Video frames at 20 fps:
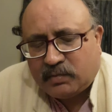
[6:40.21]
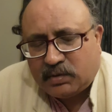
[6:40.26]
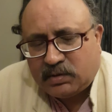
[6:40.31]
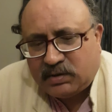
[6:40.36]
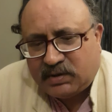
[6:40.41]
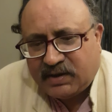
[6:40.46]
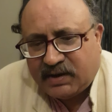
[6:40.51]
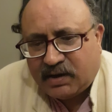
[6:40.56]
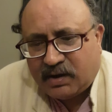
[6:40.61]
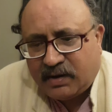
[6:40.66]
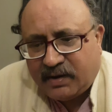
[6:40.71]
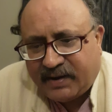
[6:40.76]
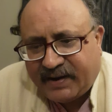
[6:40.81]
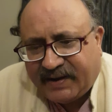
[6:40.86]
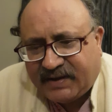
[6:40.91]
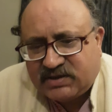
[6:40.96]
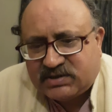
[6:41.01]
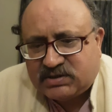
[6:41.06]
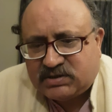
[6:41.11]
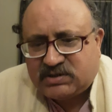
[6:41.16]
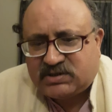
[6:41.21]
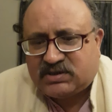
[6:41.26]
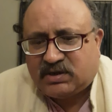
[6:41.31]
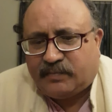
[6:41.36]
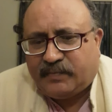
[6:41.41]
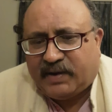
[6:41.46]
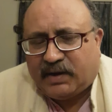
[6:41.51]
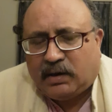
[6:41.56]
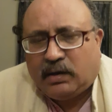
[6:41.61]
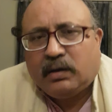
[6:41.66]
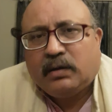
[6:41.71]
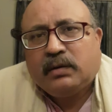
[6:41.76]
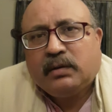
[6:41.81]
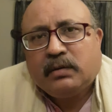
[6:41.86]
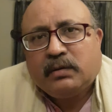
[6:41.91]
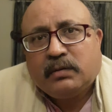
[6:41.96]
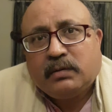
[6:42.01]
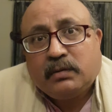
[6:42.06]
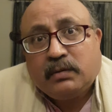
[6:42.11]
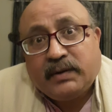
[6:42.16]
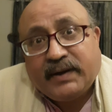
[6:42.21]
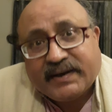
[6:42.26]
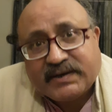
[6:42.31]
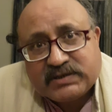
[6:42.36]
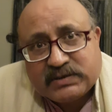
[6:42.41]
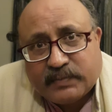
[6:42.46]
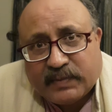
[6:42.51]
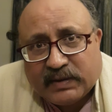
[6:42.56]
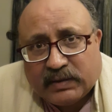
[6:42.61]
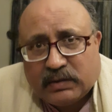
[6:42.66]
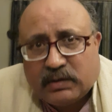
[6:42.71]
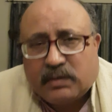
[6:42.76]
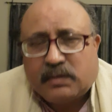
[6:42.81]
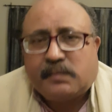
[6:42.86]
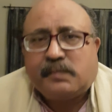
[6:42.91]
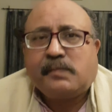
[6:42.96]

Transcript: their next summit next month.